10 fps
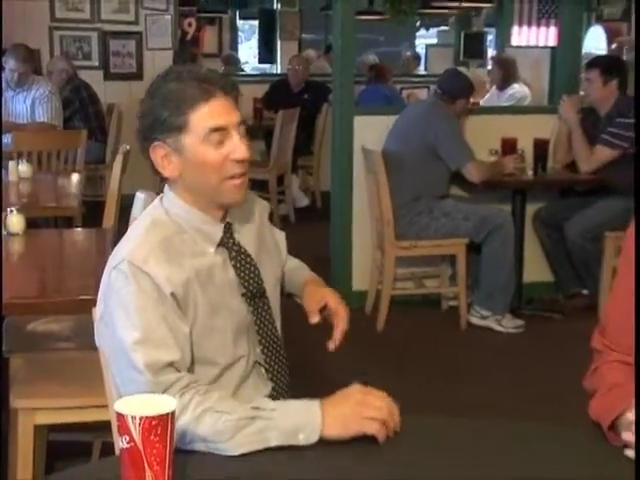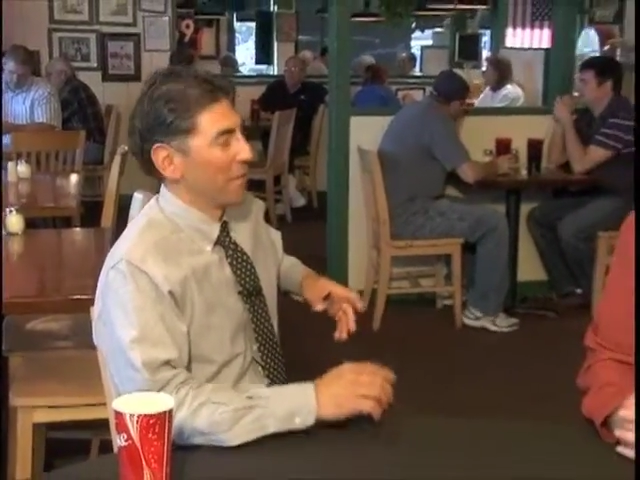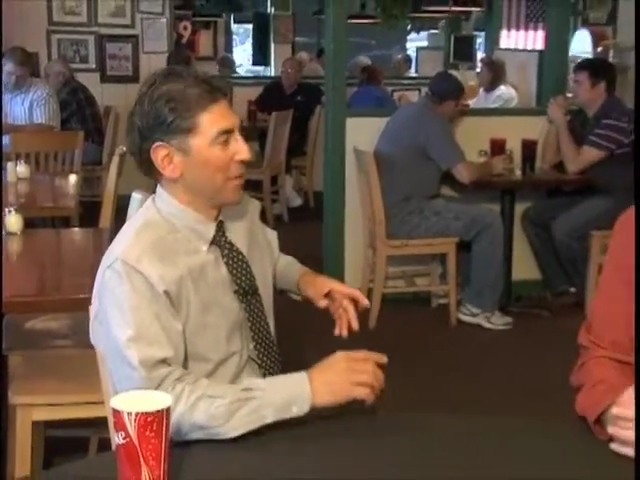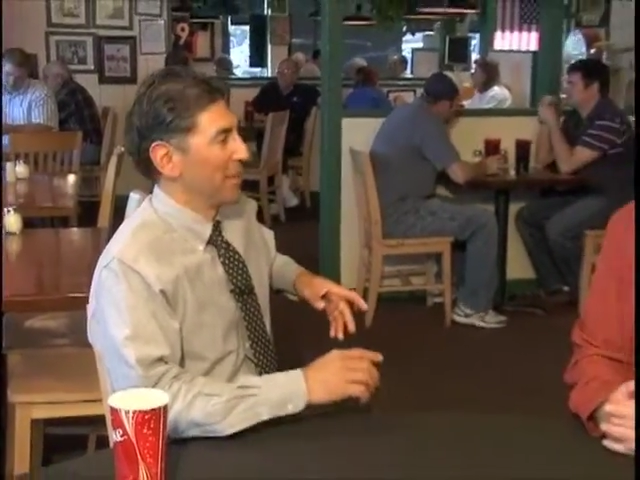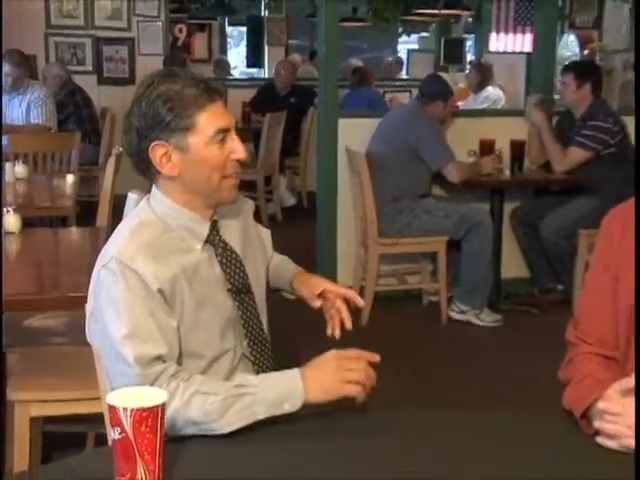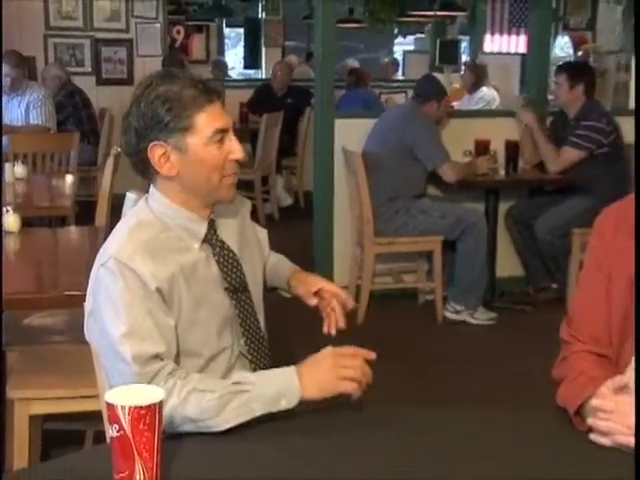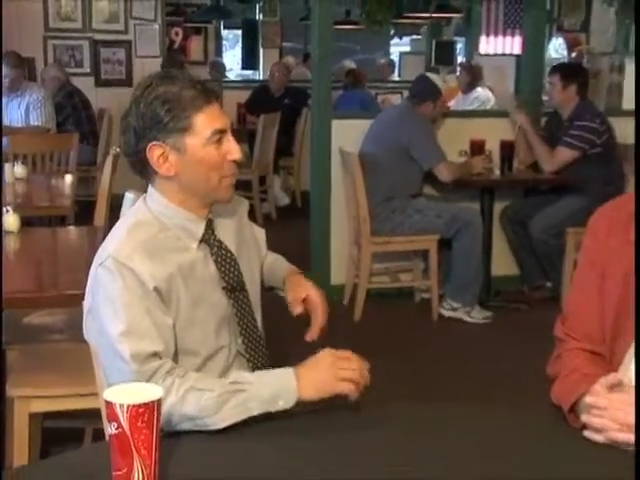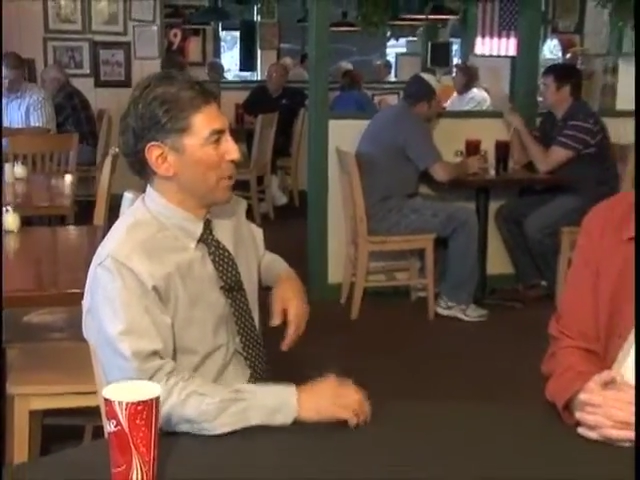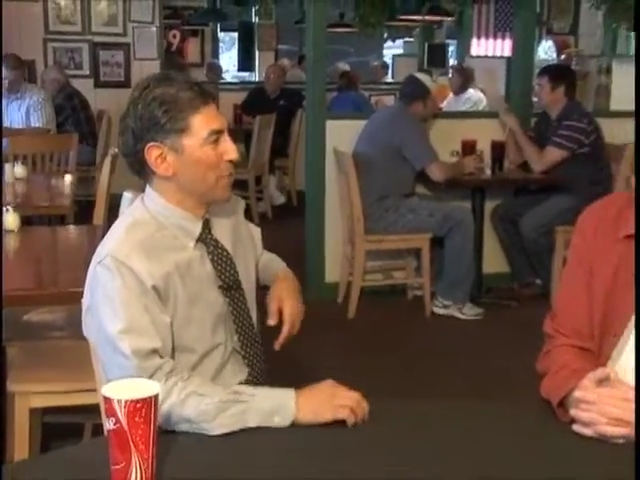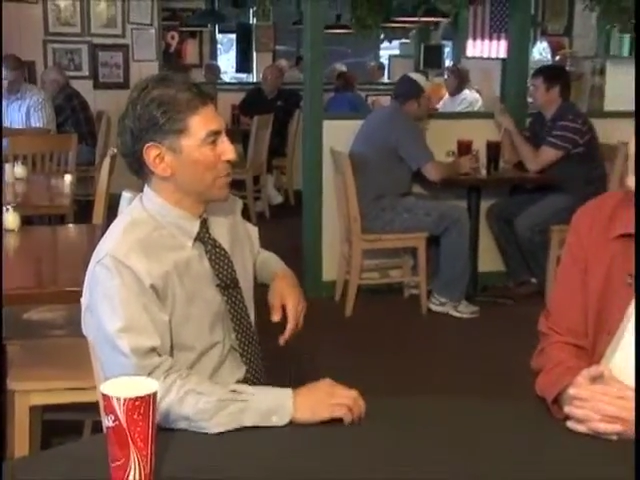for the
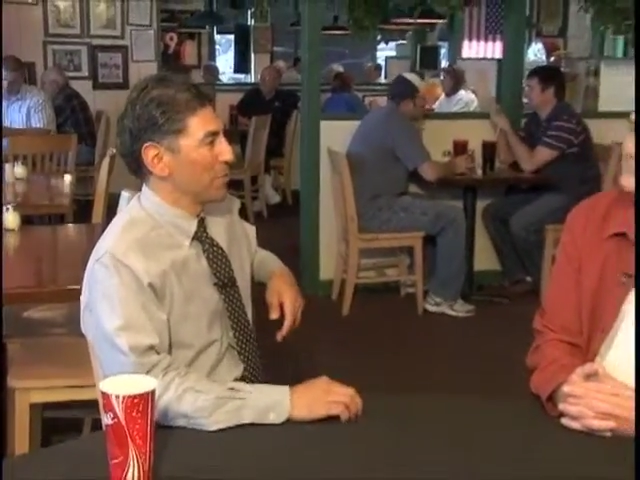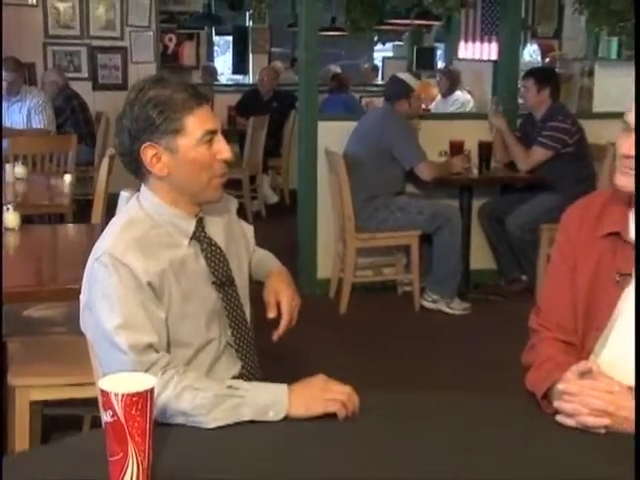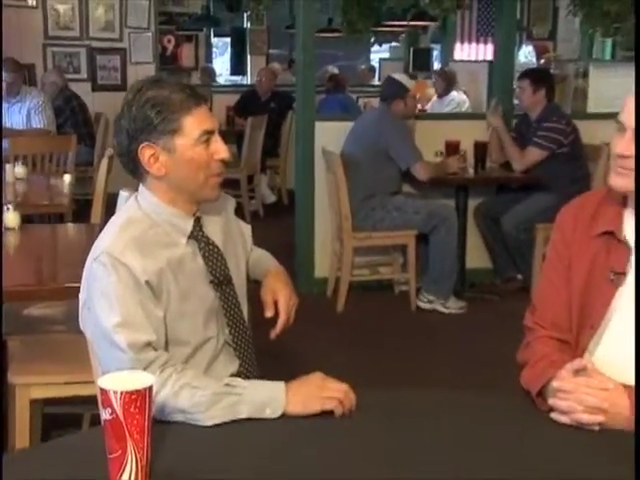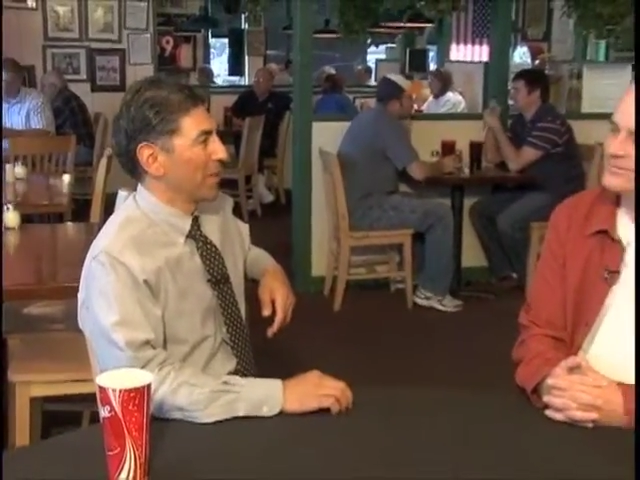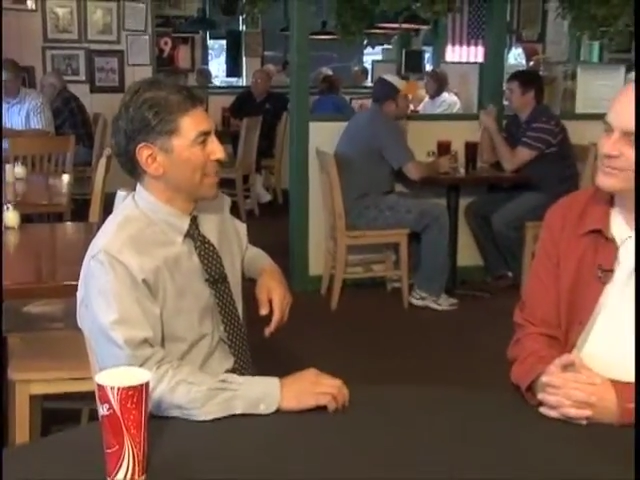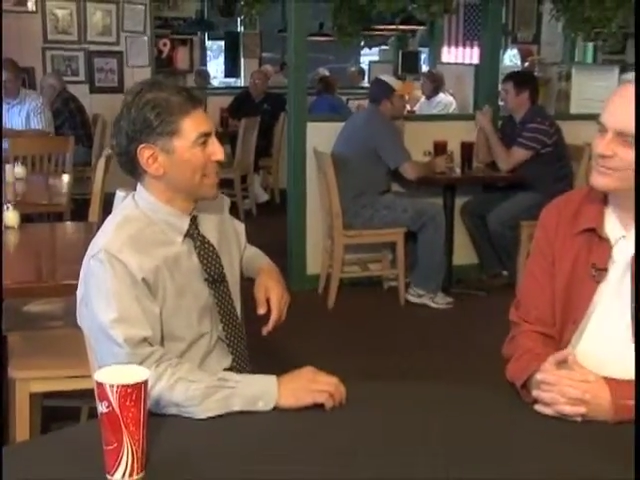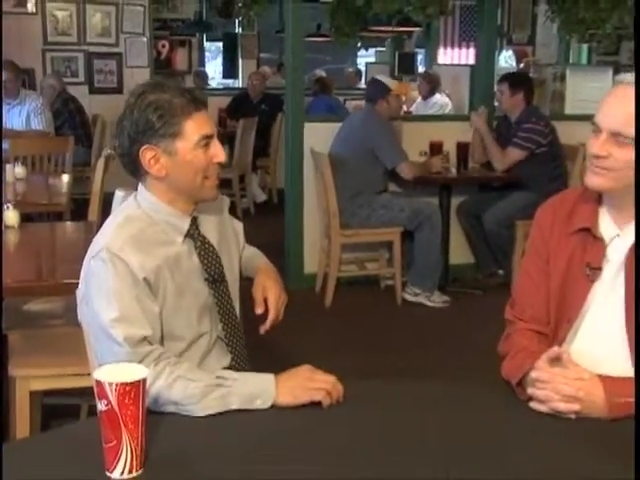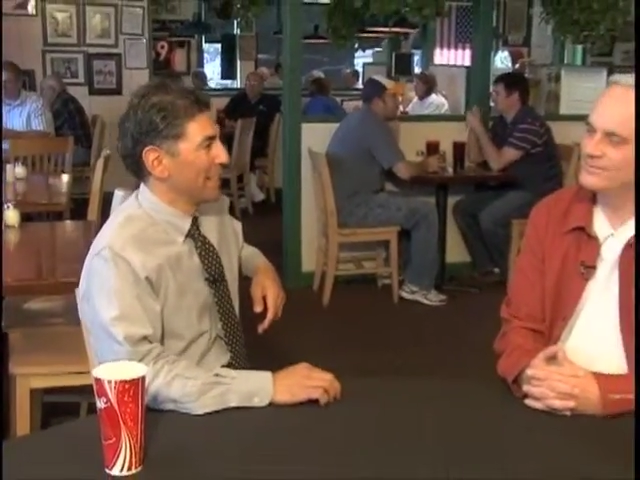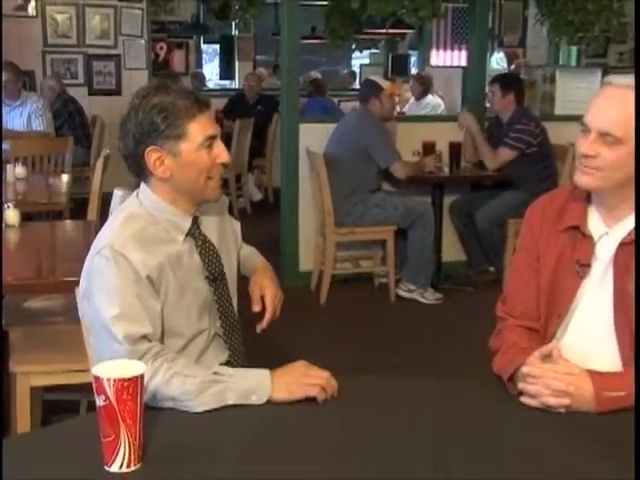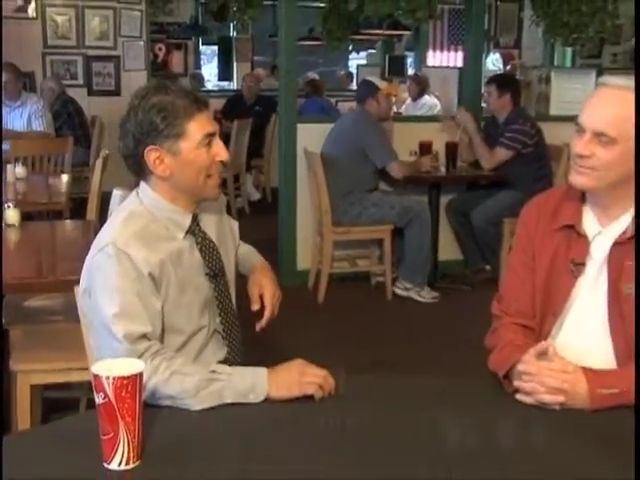Denver Post, Mark
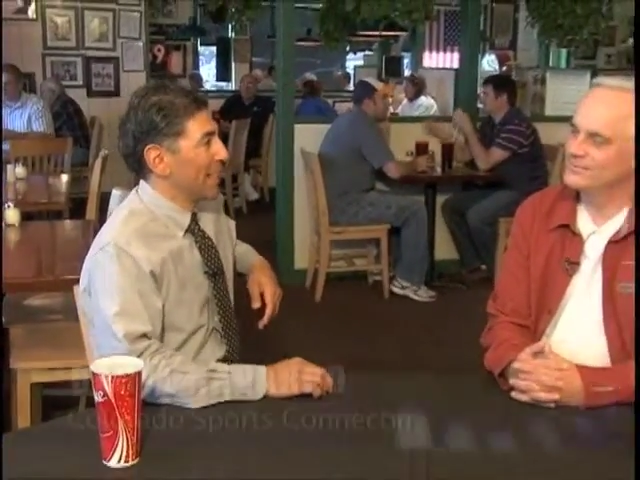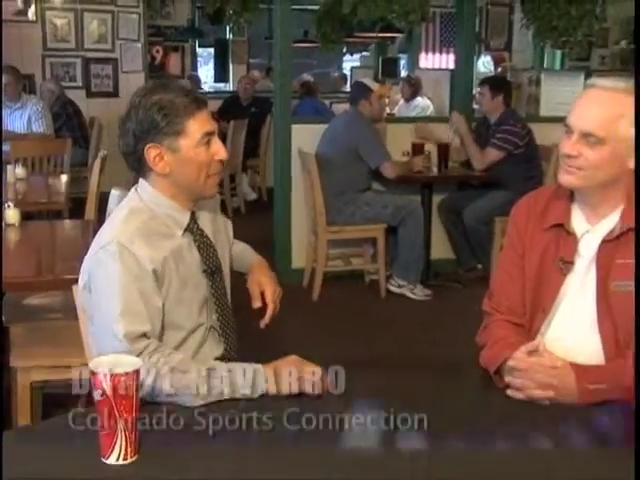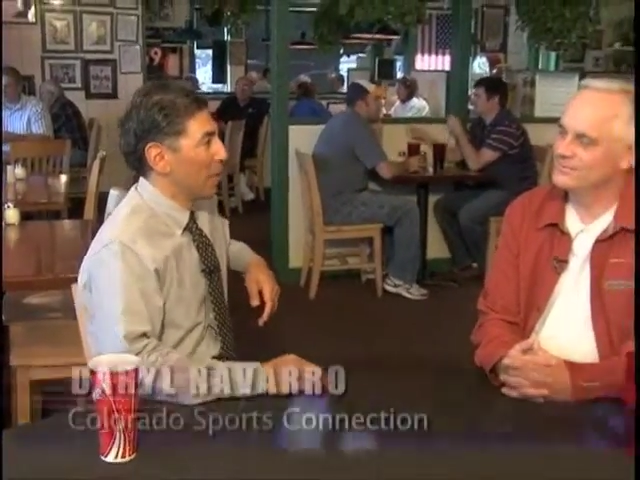Kiszla. Now,